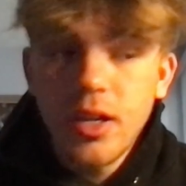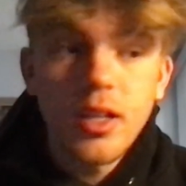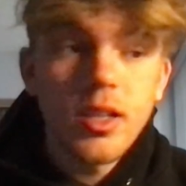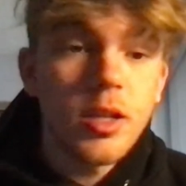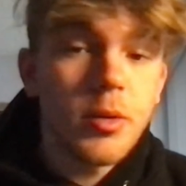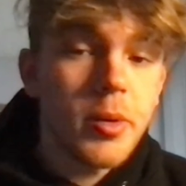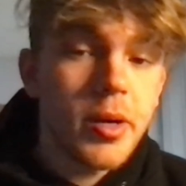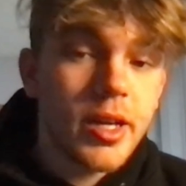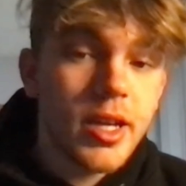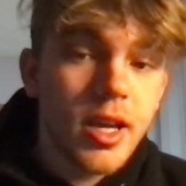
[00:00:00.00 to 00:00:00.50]
They
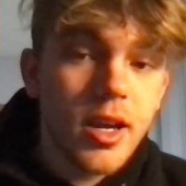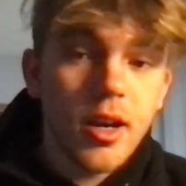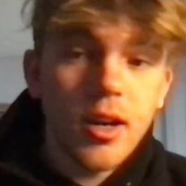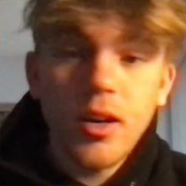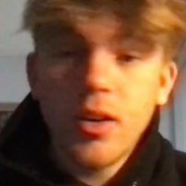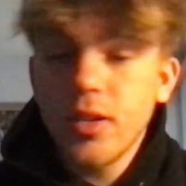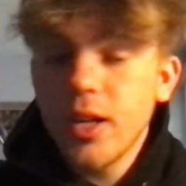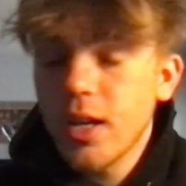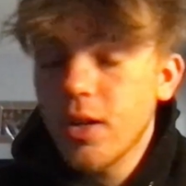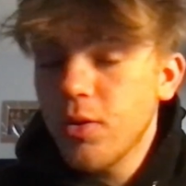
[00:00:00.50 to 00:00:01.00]
were like, yeah,
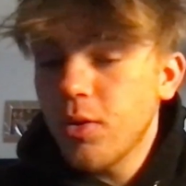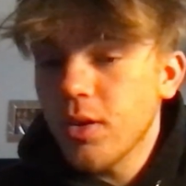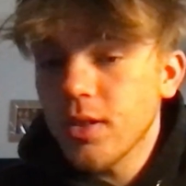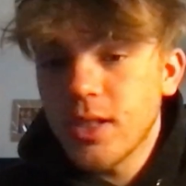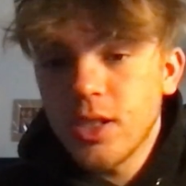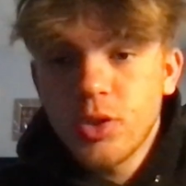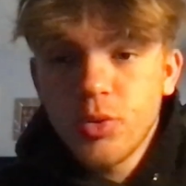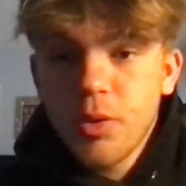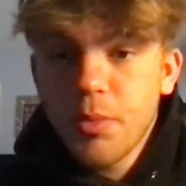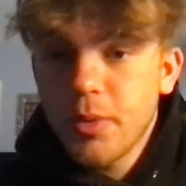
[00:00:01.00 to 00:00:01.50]
okay, cool. I'll
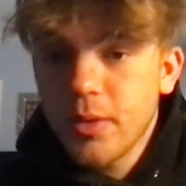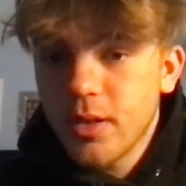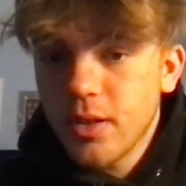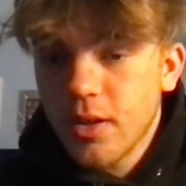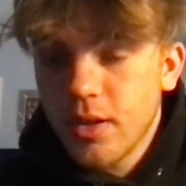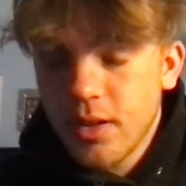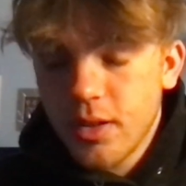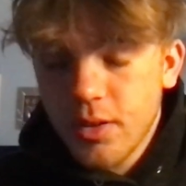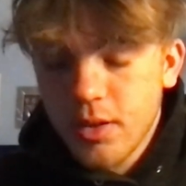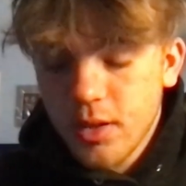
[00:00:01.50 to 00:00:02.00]
set you up with
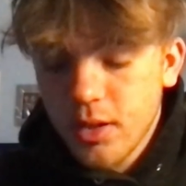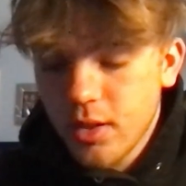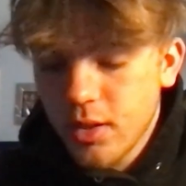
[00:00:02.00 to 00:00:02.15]
our